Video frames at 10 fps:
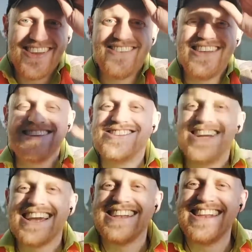maybe the
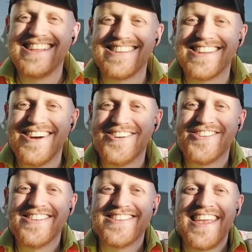chicken needs to go
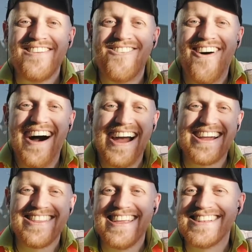for the same walk
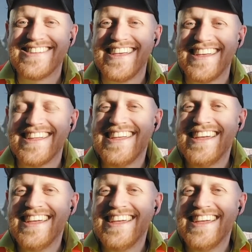that uh,